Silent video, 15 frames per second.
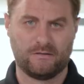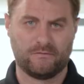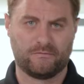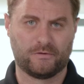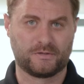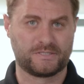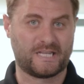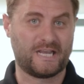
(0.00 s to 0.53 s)

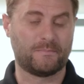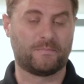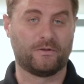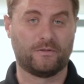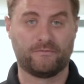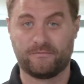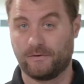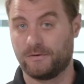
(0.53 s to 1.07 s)
For
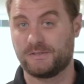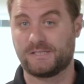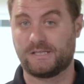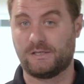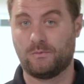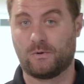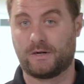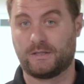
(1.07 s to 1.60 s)
example, the first thing
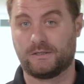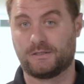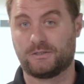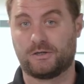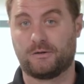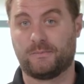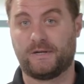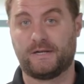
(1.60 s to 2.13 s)
you want to
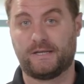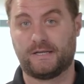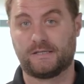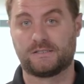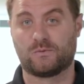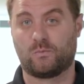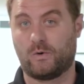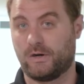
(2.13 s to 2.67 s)
determine
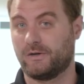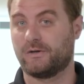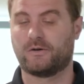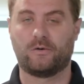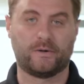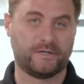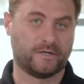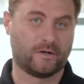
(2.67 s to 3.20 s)
is where you're
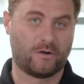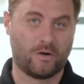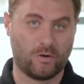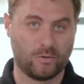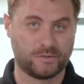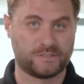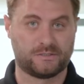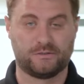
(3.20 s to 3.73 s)
going to
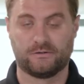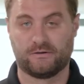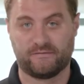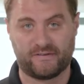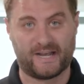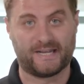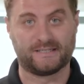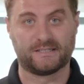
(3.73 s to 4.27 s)
host your
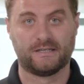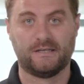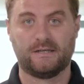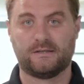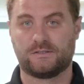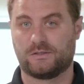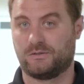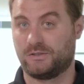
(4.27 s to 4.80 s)
event.
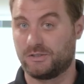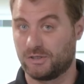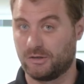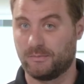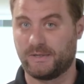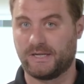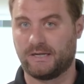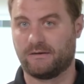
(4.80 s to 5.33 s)
So
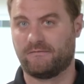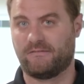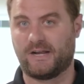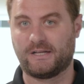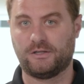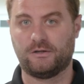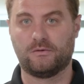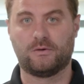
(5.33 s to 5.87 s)
determining a
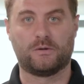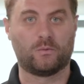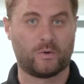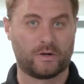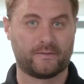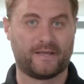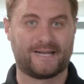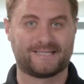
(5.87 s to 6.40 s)
venue and
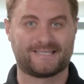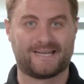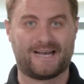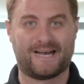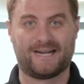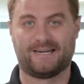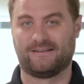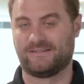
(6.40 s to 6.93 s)
where that's
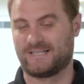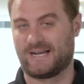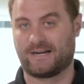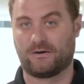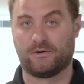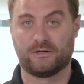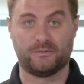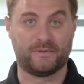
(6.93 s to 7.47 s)
at. Is that
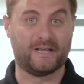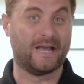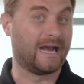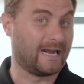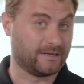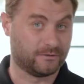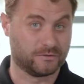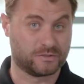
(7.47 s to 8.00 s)
going to be
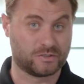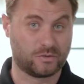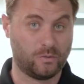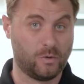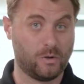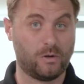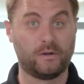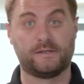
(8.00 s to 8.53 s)
at your
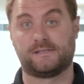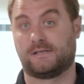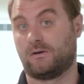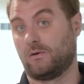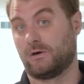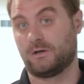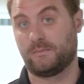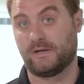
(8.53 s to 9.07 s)
school? Is it
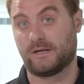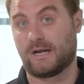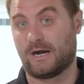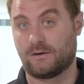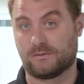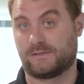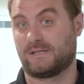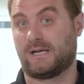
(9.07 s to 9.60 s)
going to be an
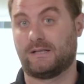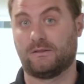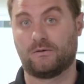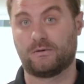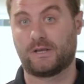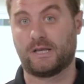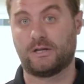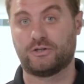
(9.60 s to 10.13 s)
outside
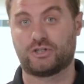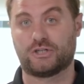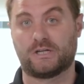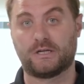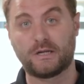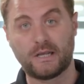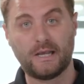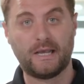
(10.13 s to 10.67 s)

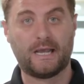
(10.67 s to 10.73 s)
location?